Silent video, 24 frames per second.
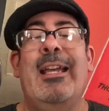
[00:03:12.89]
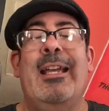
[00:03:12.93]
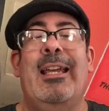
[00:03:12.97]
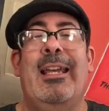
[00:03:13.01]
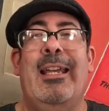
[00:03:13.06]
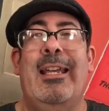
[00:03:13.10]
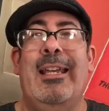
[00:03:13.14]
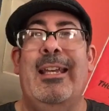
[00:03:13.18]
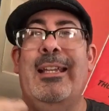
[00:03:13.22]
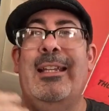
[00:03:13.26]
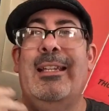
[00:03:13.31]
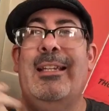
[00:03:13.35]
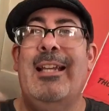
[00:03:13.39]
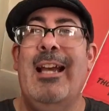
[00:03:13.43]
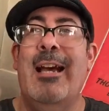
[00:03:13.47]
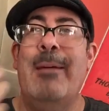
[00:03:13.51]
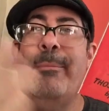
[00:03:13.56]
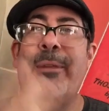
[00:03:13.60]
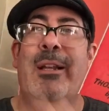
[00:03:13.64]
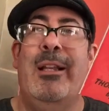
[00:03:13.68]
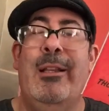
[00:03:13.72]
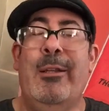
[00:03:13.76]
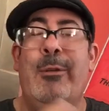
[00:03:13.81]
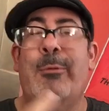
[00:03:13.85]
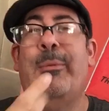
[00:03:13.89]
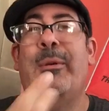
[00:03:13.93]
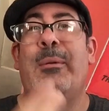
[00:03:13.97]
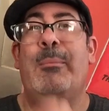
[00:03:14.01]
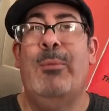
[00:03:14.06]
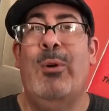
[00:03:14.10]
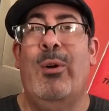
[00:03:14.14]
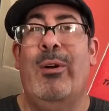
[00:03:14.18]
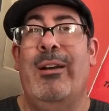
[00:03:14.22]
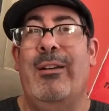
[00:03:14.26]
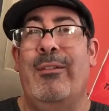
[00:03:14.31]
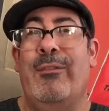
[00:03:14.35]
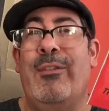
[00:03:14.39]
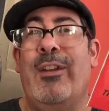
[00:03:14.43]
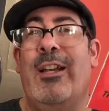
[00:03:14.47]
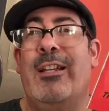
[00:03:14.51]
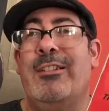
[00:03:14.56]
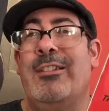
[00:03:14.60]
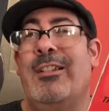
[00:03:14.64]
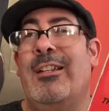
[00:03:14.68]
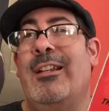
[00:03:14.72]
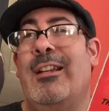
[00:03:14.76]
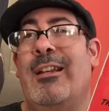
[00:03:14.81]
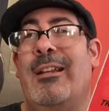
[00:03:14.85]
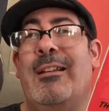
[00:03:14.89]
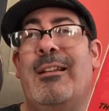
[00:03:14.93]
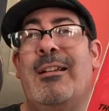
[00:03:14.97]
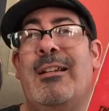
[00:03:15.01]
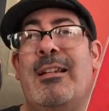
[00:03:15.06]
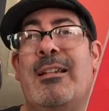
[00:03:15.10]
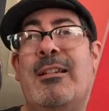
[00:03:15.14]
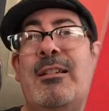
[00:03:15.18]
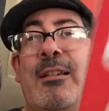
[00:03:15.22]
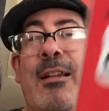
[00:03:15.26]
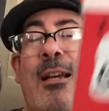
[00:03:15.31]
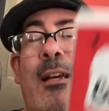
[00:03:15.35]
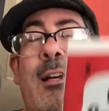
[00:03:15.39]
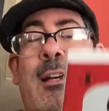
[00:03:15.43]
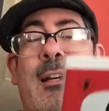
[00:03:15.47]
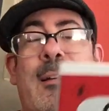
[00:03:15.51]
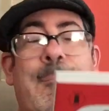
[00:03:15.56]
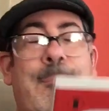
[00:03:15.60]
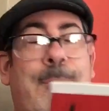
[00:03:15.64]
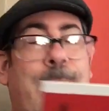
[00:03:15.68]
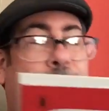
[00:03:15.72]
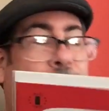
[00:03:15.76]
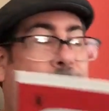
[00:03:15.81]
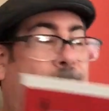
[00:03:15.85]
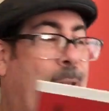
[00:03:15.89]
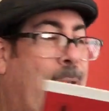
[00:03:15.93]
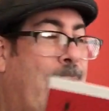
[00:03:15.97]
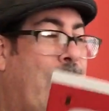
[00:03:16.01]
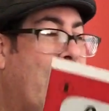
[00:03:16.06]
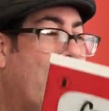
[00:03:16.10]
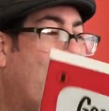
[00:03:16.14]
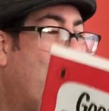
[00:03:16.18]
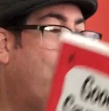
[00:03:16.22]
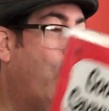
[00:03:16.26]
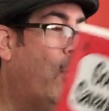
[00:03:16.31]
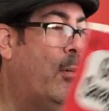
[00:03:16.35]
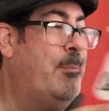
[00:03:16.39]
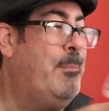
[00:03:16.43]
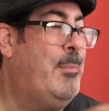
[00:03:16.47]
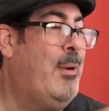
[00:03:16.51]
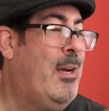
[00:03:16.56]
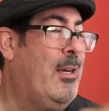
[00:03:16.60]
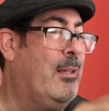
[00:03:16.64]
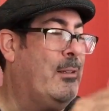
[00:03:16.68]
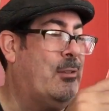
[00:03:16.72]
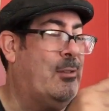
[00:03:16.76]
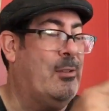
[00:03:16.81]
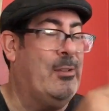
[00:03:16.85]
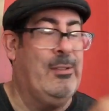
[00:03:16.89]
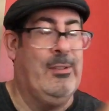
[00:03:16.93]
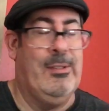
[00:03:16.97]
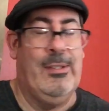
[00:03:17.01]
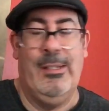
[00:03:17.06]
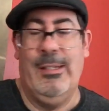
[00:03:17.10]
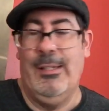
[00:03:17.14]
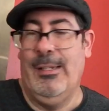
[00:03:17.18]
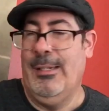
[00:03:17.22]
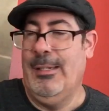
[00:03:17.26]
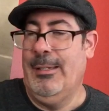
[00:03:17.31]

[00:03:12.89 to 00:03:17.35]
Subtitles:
and it got me a little bit more invested in these short boxes.